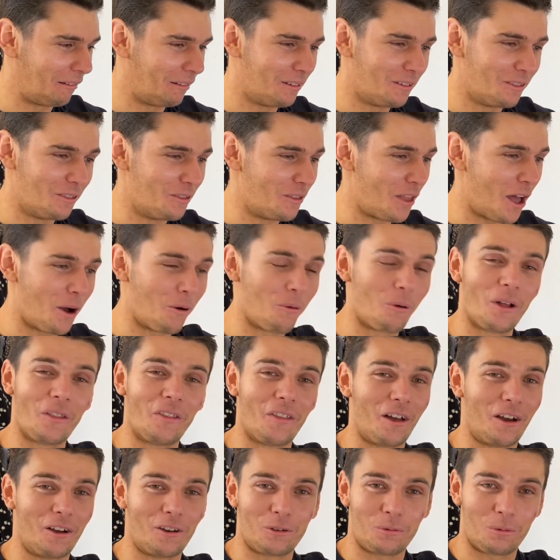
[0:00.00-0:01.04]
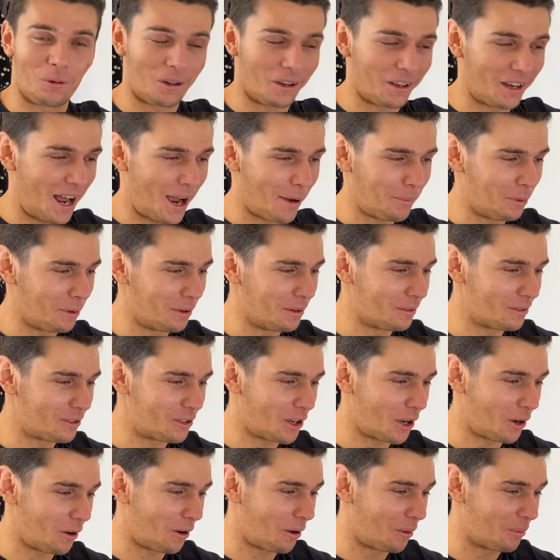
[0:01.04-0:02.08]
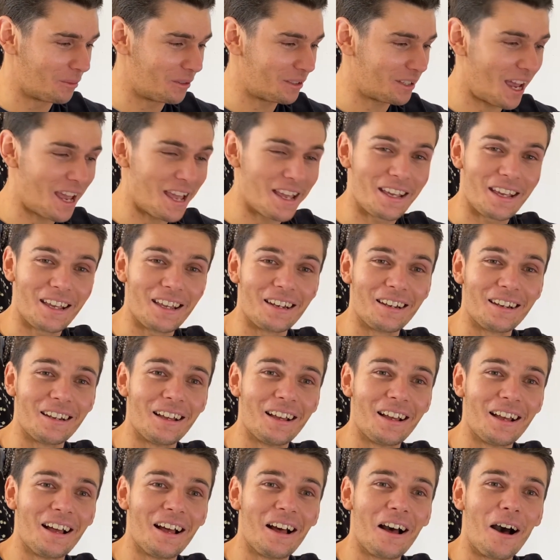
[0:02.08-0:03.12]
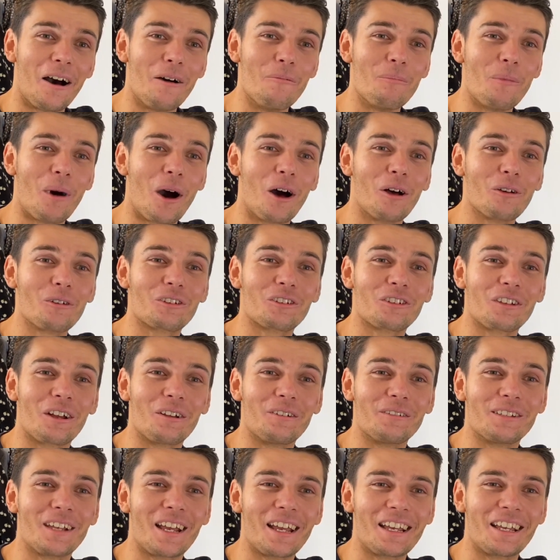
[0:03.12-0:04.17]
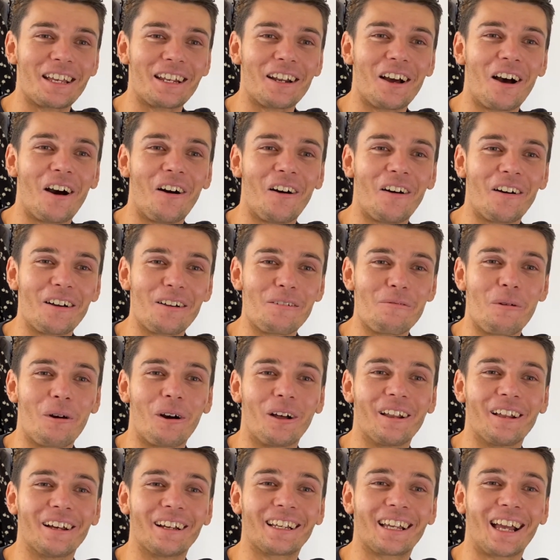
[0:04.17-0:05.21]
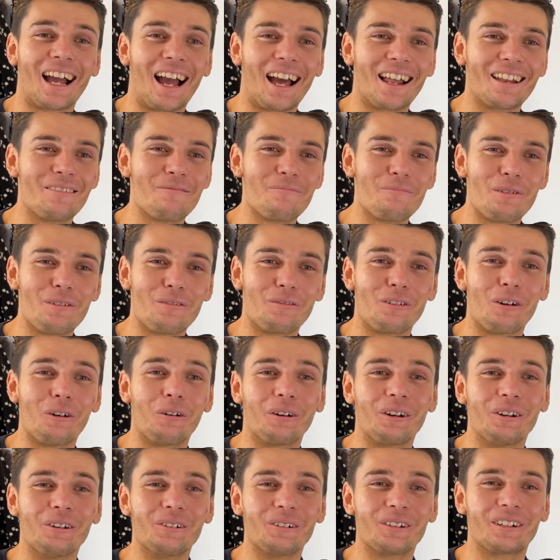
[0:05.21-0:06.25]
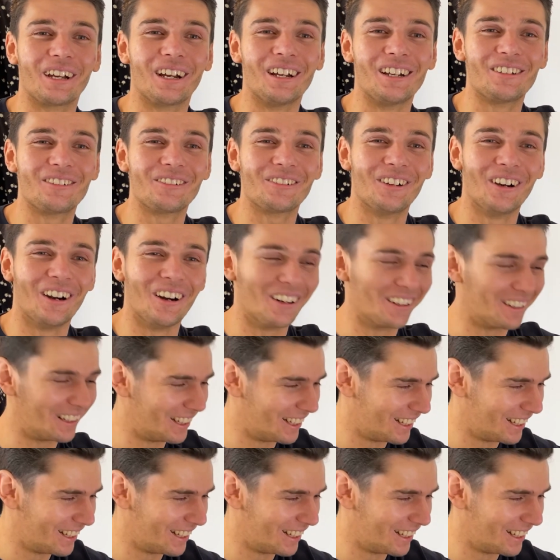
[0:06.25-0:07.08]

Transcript: no one knows what could happen. So I'm taking a milestone, taking a high while I can before it all goes wrong.